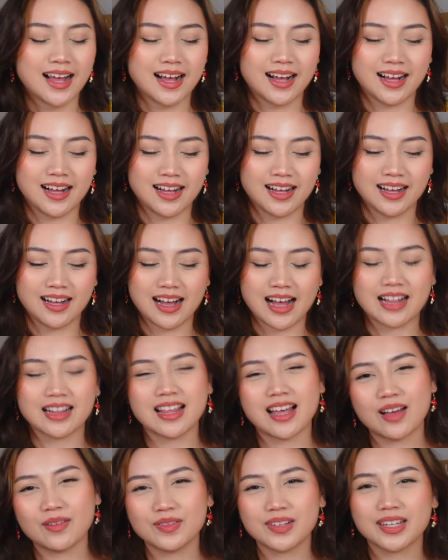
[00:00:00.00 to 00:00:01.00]
I'll
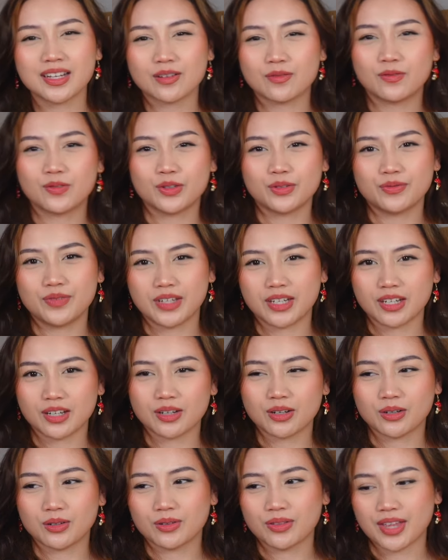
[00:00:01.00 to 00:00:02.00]
have like a full
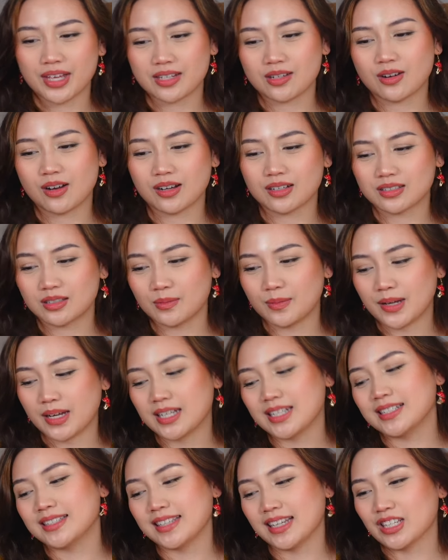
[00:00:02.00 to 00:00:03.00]
video that talks
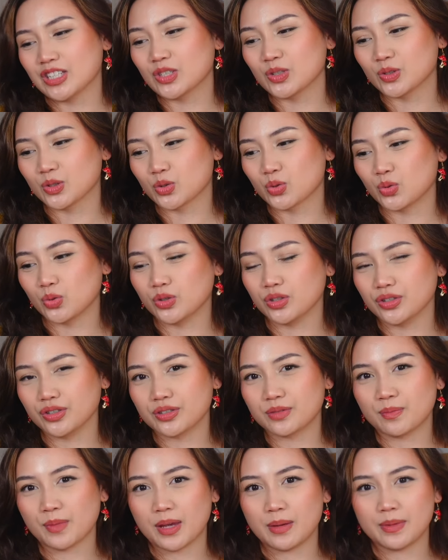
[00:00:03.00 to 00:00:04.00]
about essential
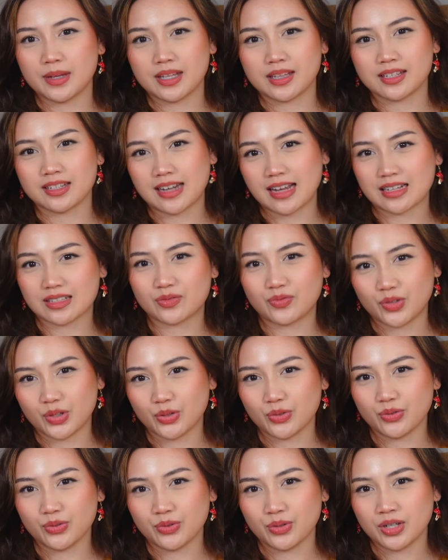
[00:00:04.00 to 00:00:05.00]
tools maybe in the next
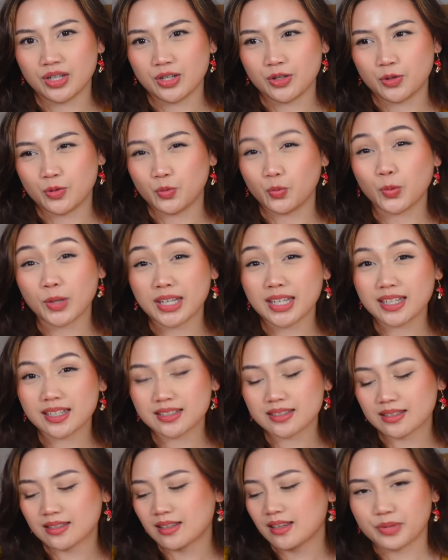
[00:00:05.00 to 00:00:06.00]
few
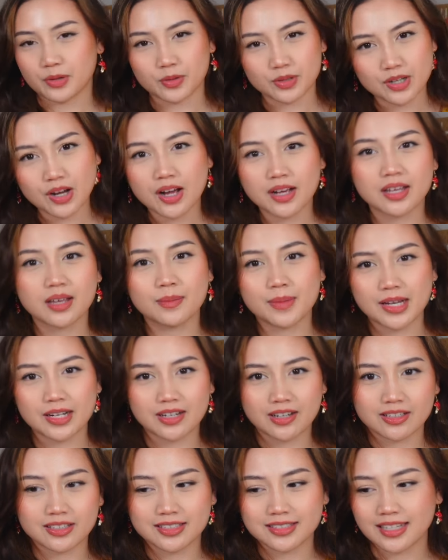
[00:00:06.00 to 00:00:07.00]
weeks, but we're talking about
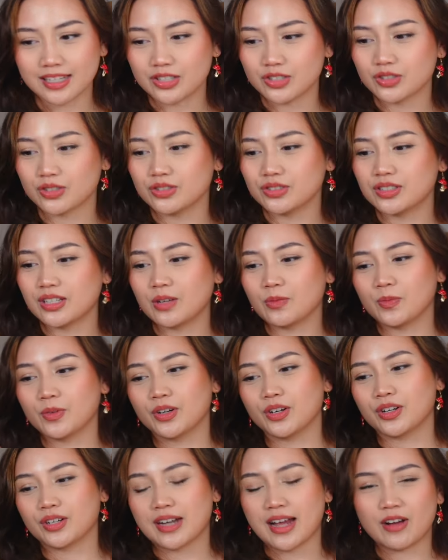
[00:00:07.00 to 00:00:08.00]
non-essentials and
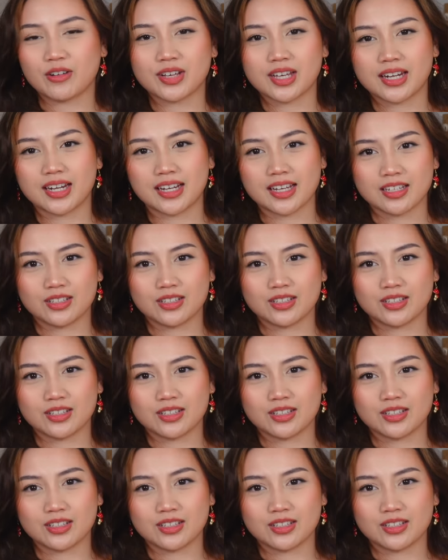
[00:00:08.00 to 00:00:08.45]
we're now getting